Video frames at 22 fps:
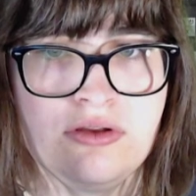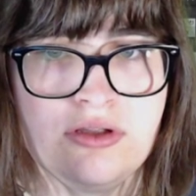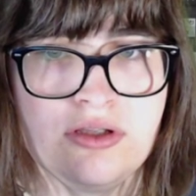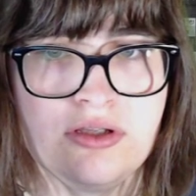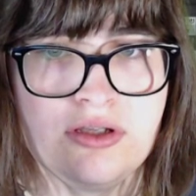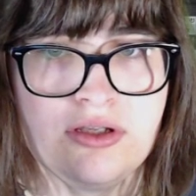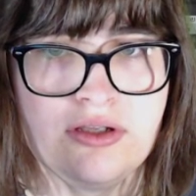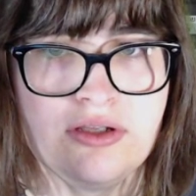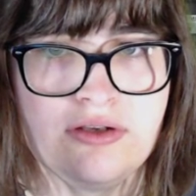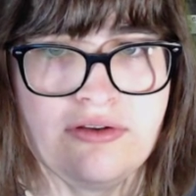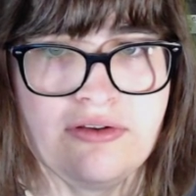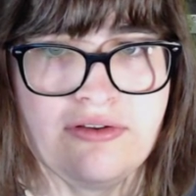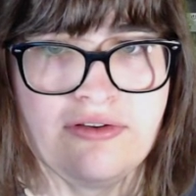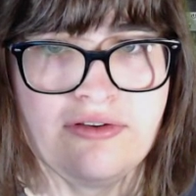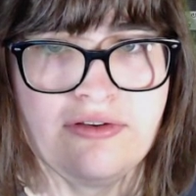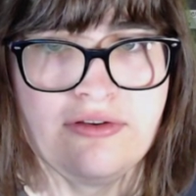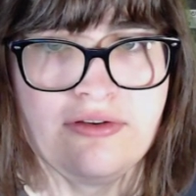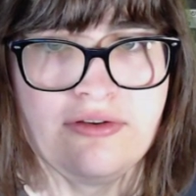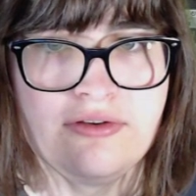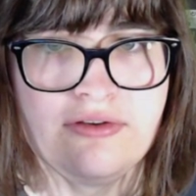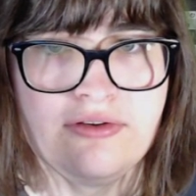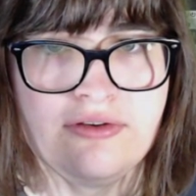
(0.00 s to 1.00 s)
and
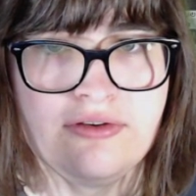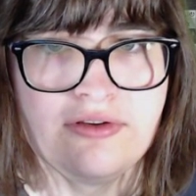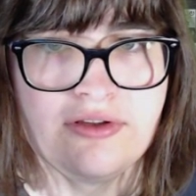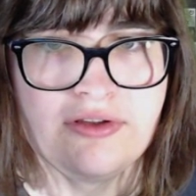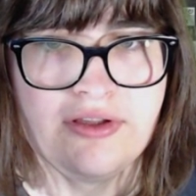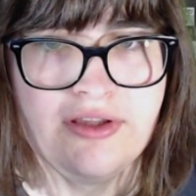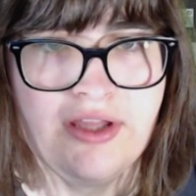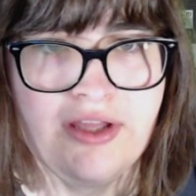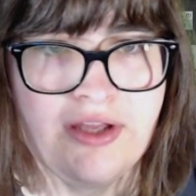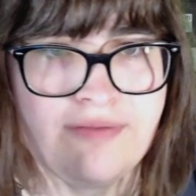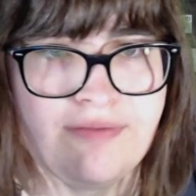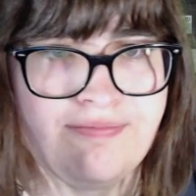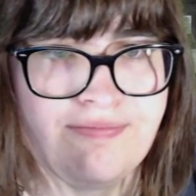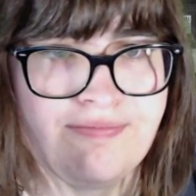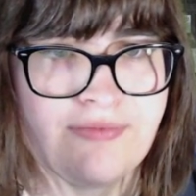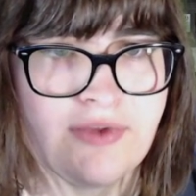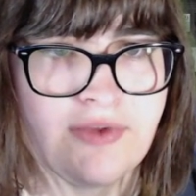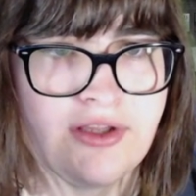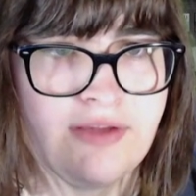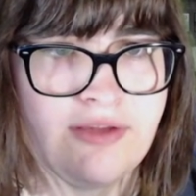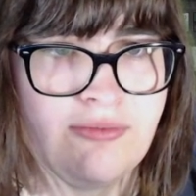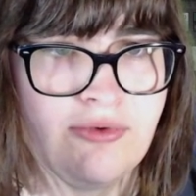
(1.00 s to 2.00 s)
delete that,
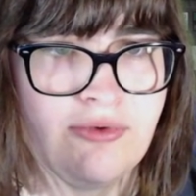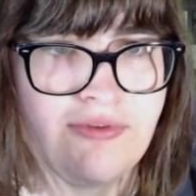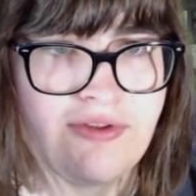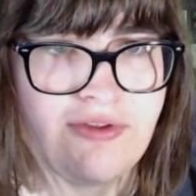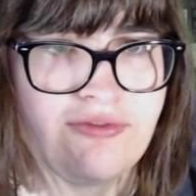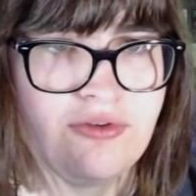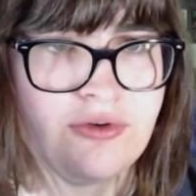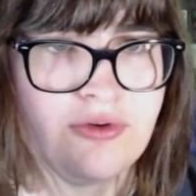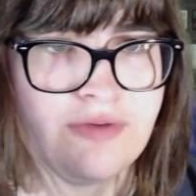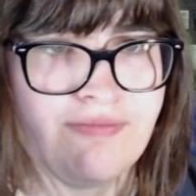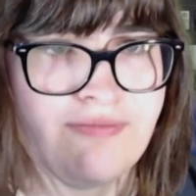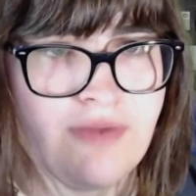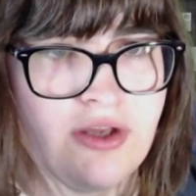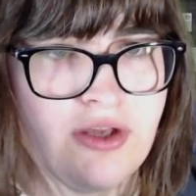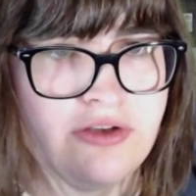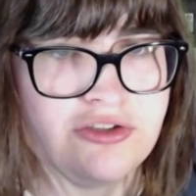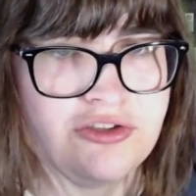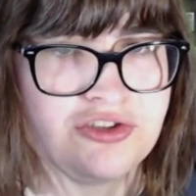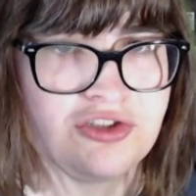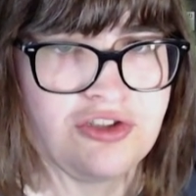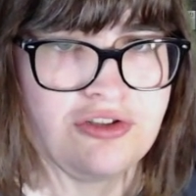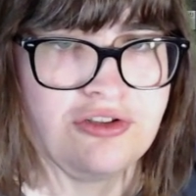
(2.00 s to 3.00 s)
and then move that forward.
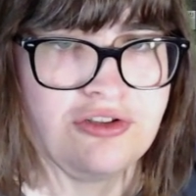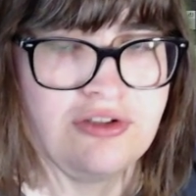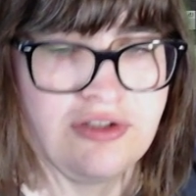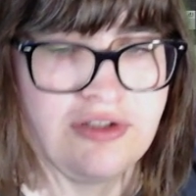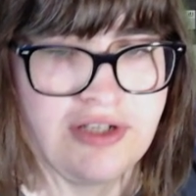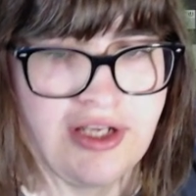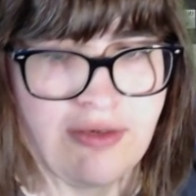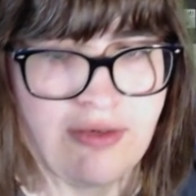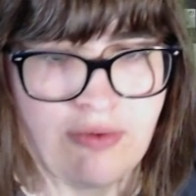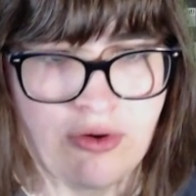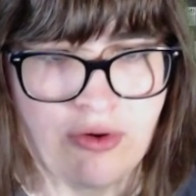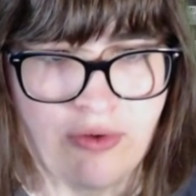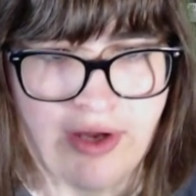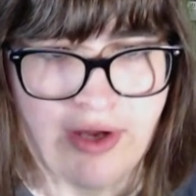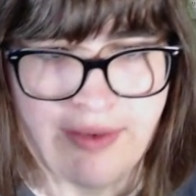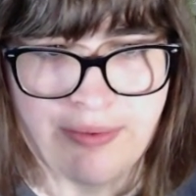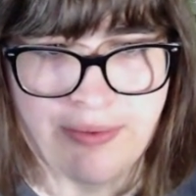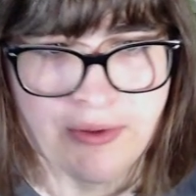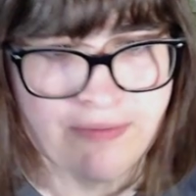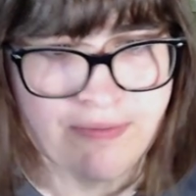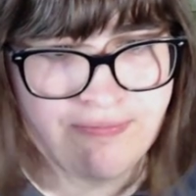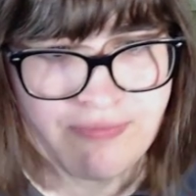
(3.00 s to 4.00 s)
So now what will
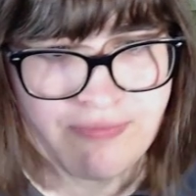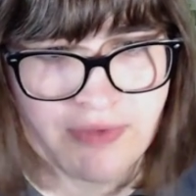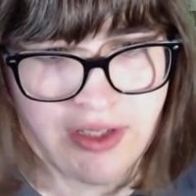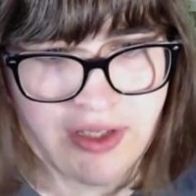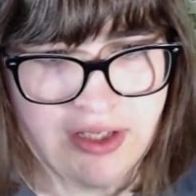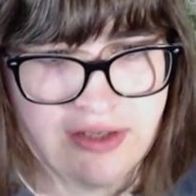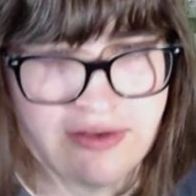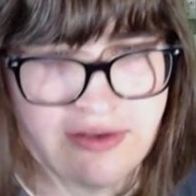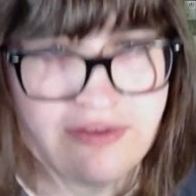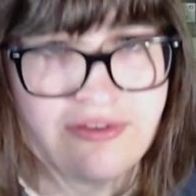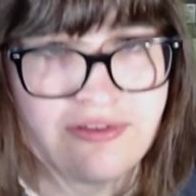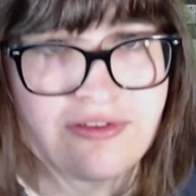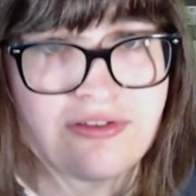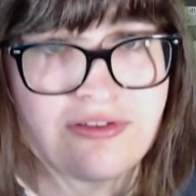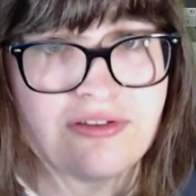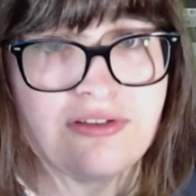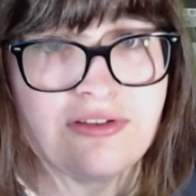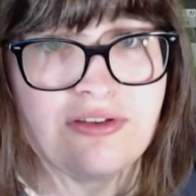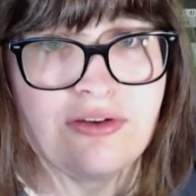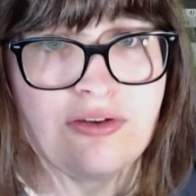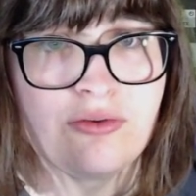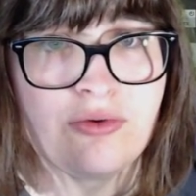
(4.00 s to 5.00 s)
happen is,
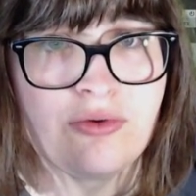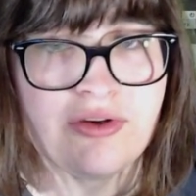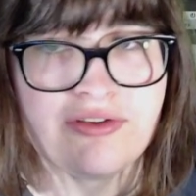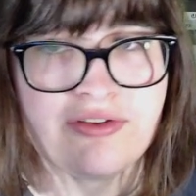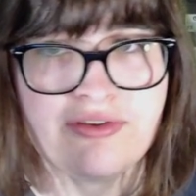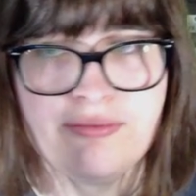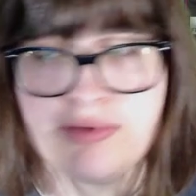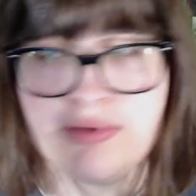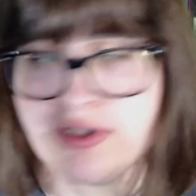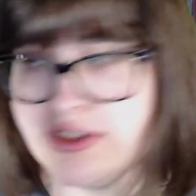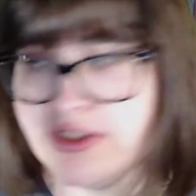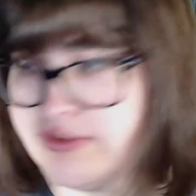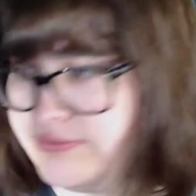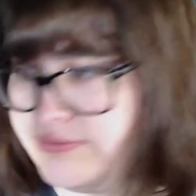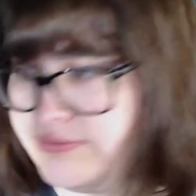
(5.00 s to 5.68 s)
quite simply,